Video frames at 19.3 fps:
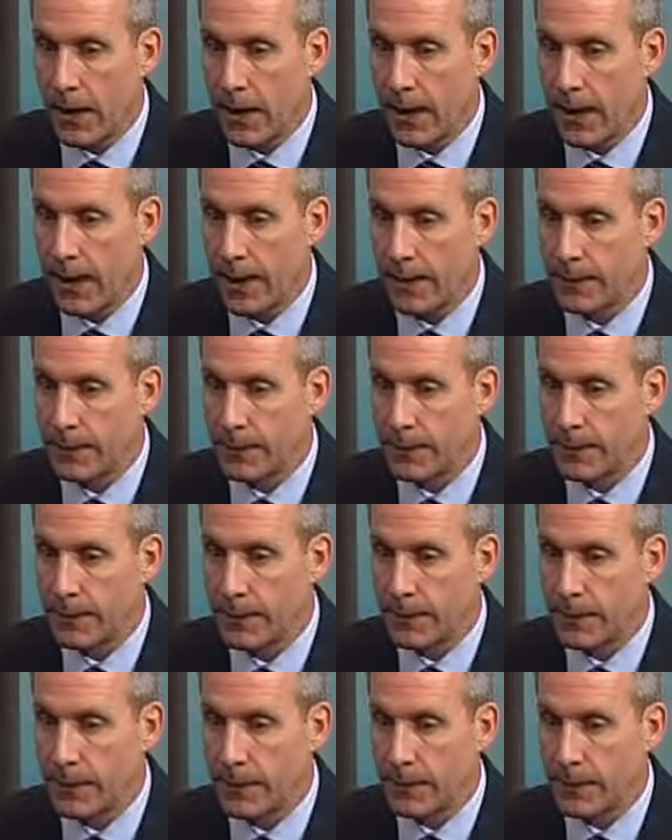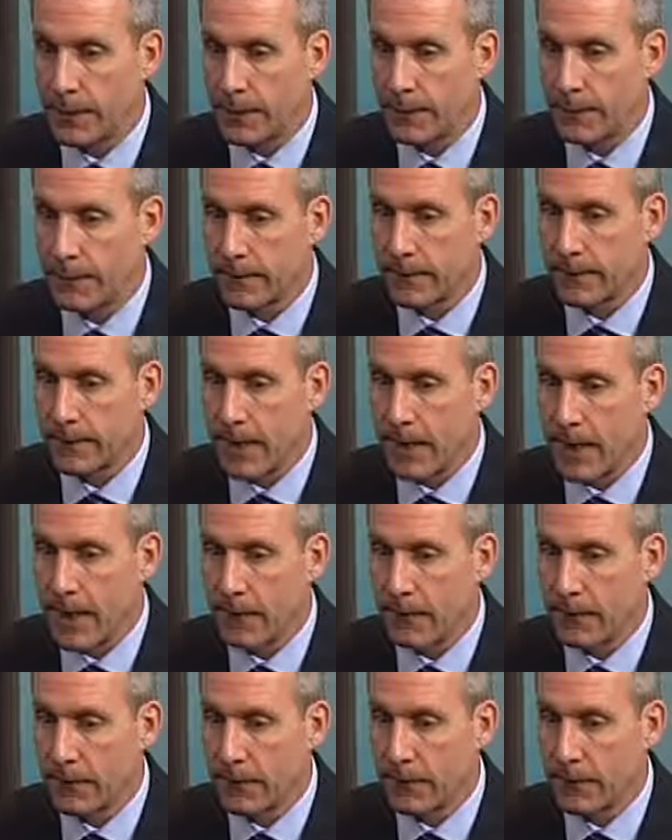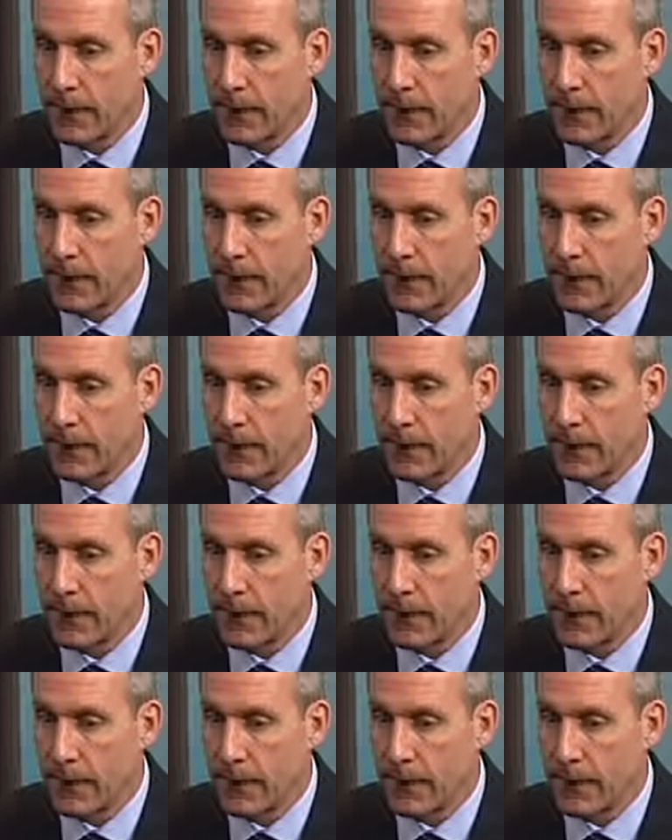I ask this because the dynamics